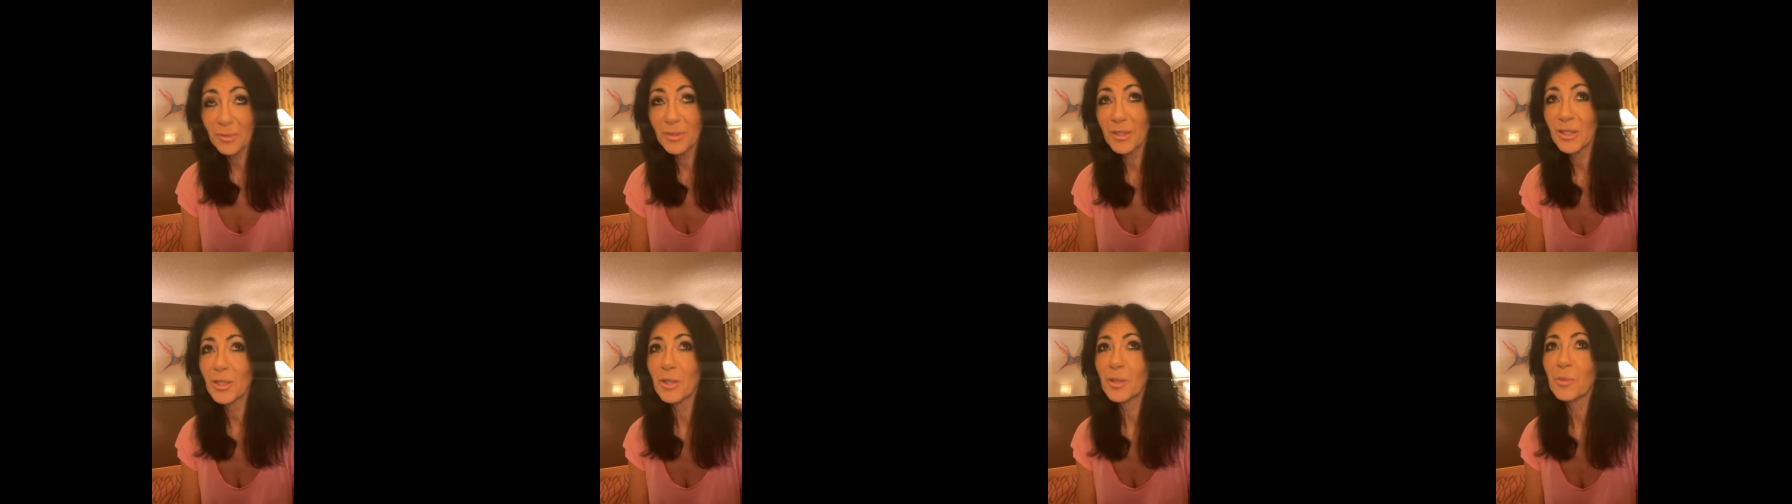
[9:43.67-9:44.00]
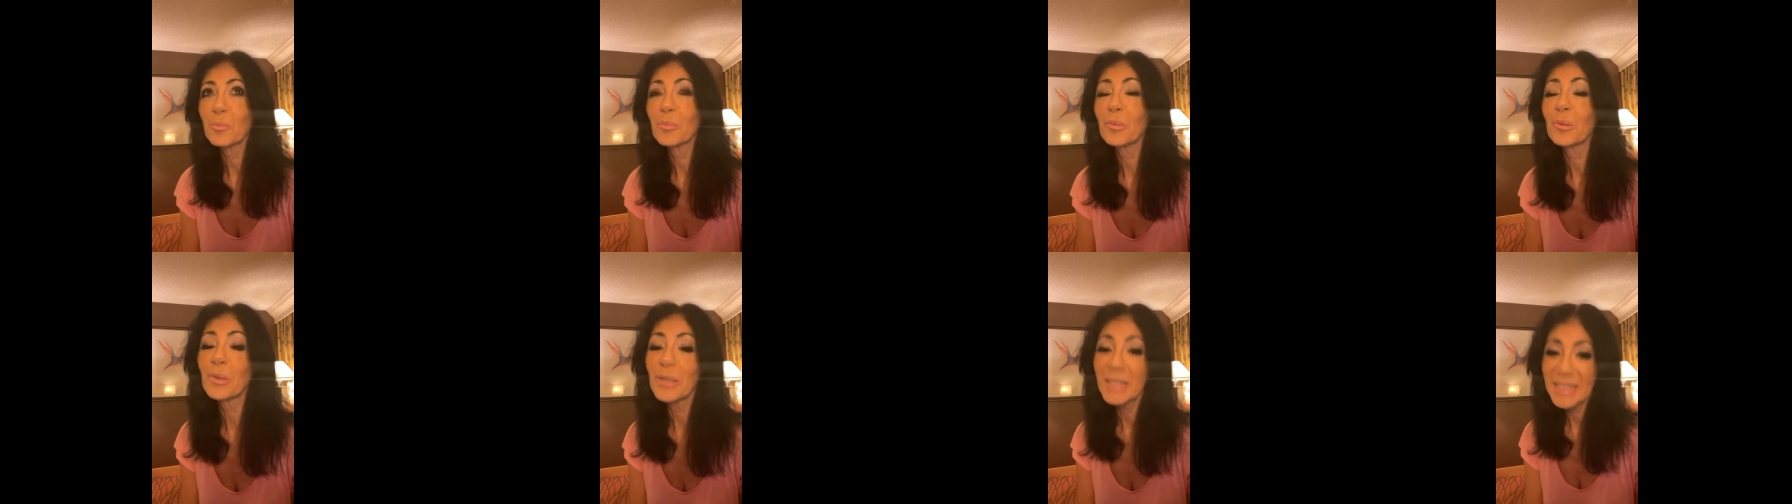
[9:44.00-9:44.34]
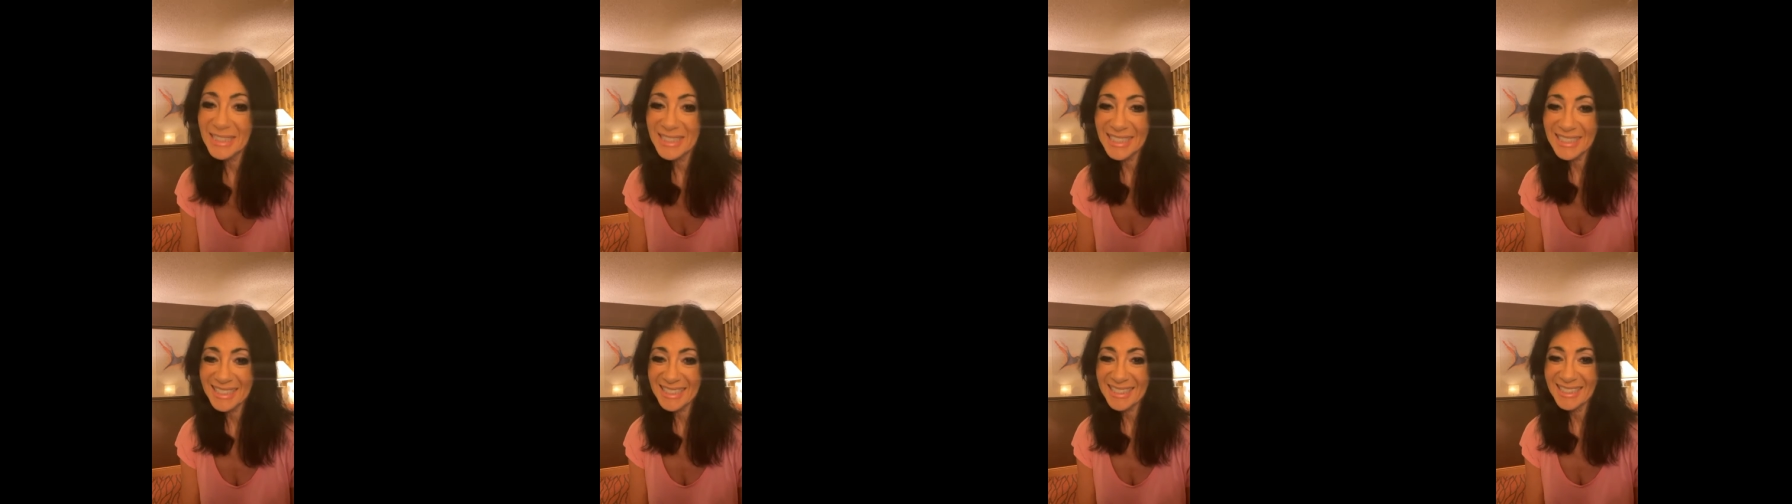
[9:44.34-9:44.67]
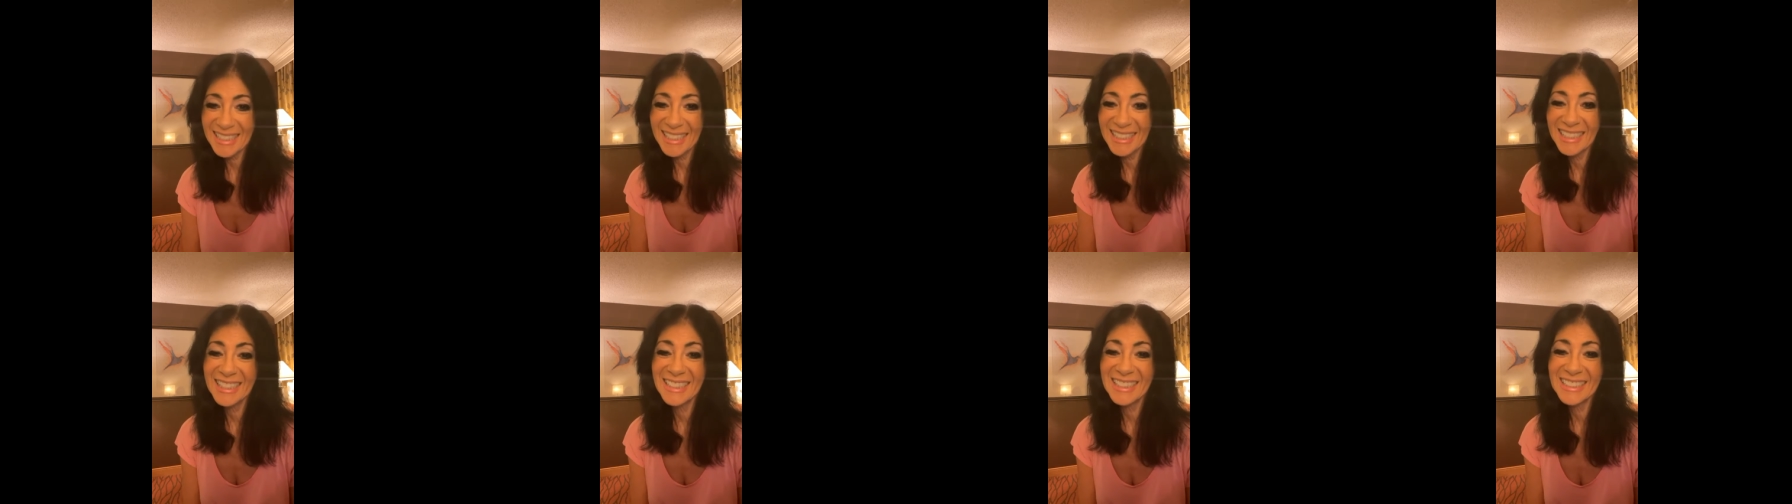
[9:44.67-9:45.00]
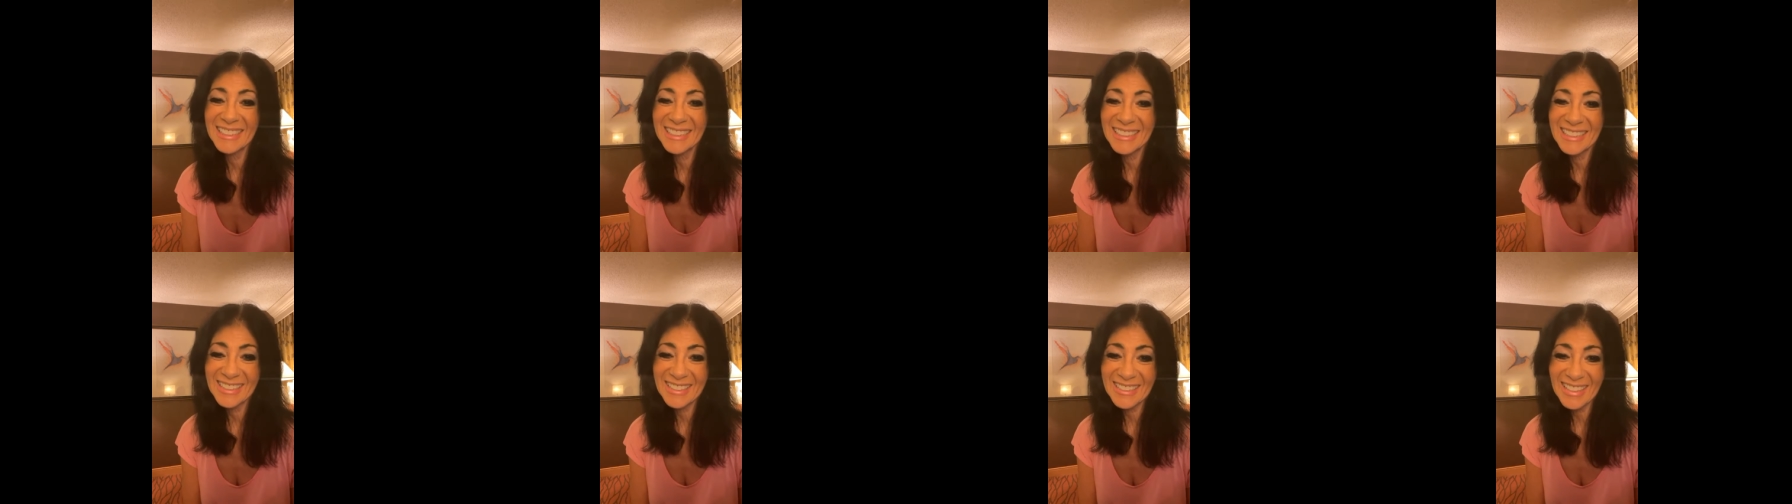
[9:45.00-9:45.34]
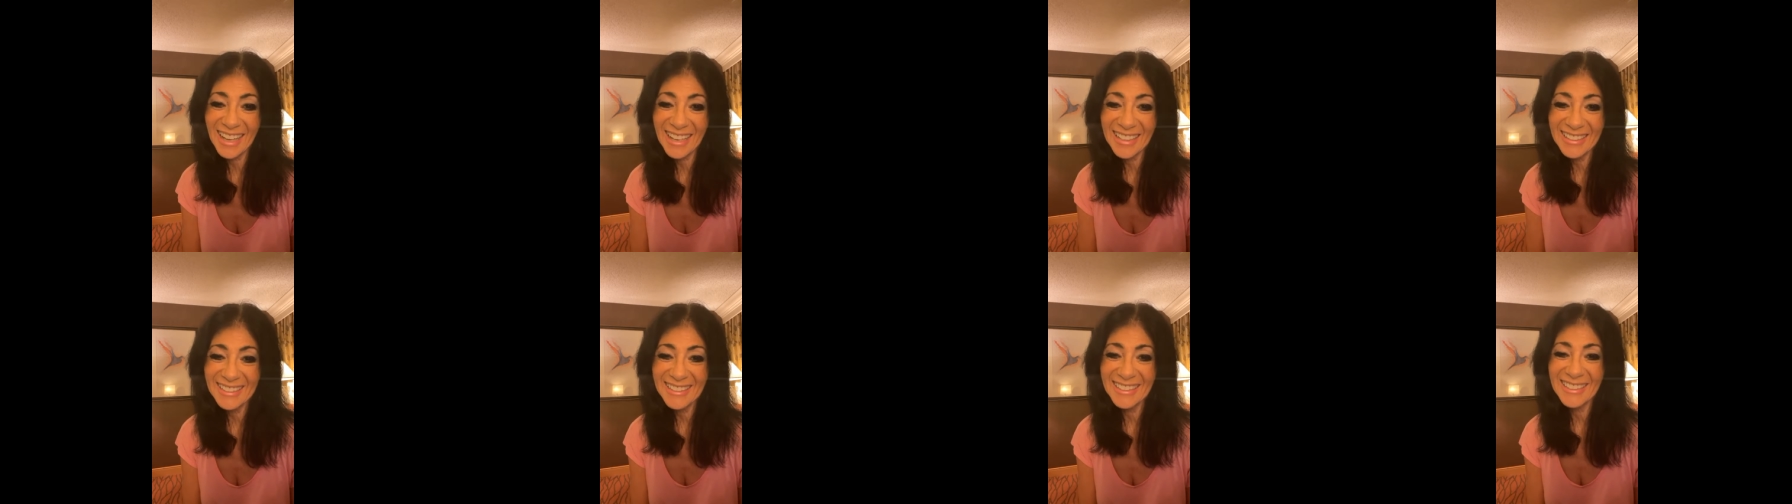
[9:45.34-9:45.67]
your prince in
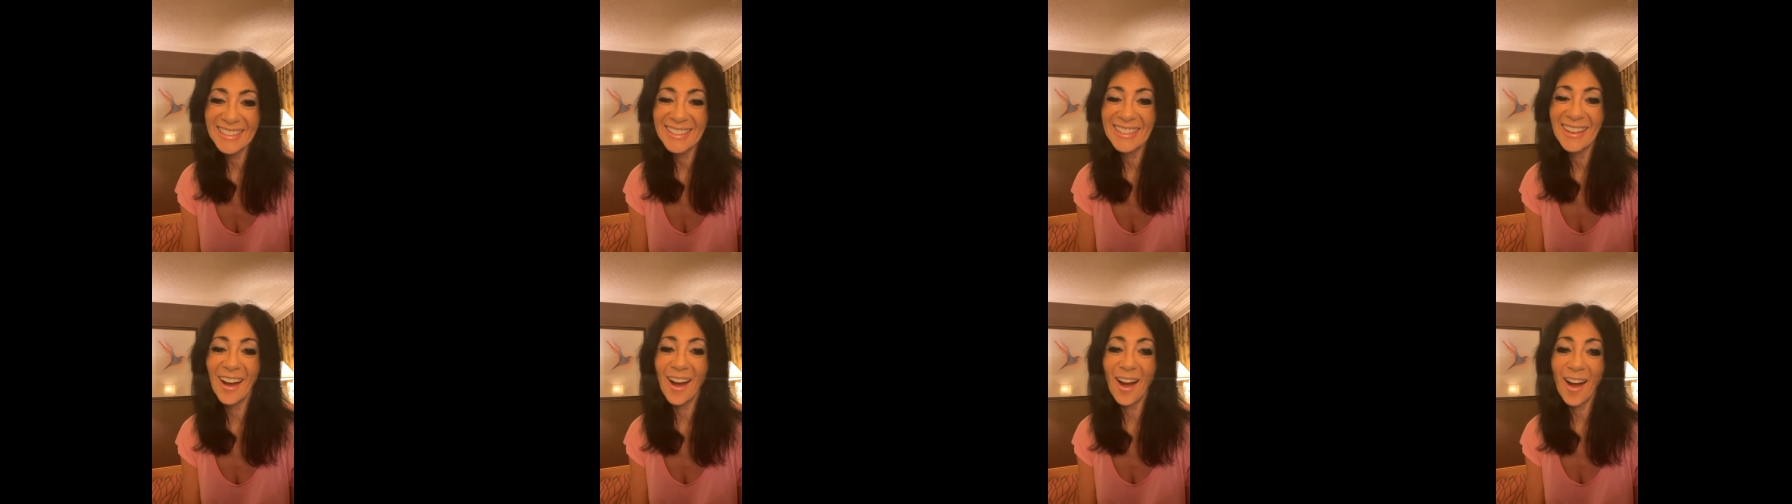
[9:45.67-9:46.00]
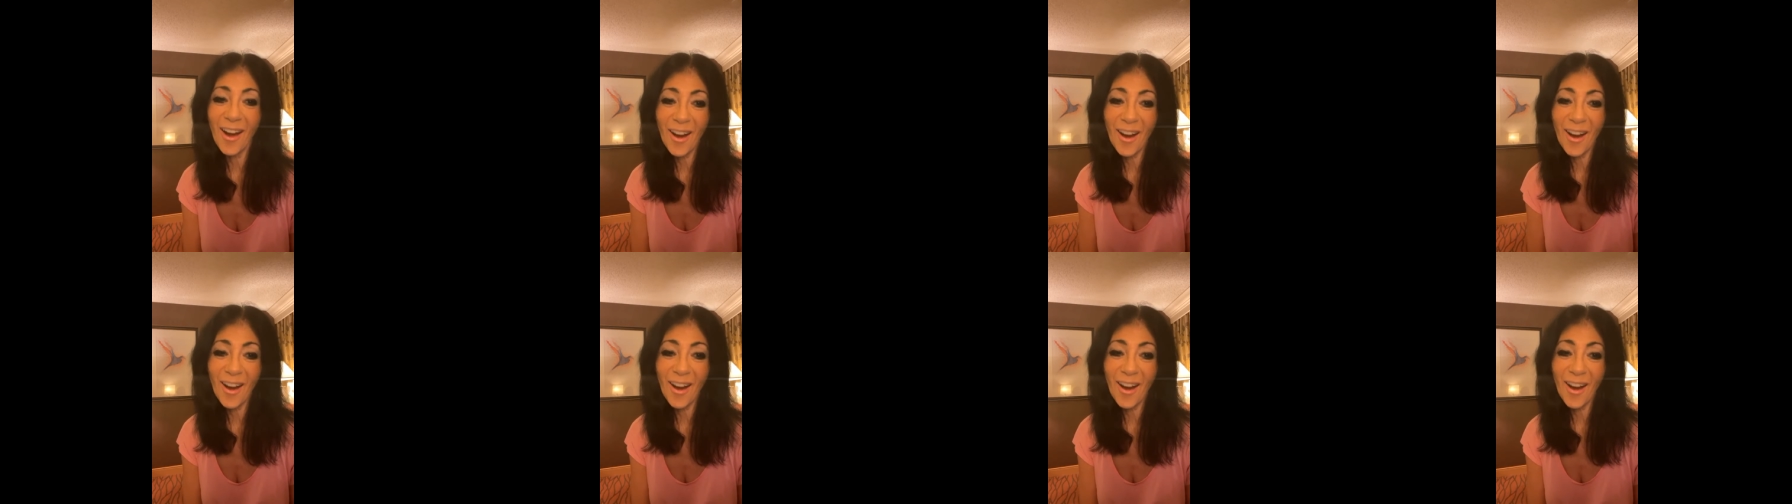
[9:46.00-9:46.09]
shining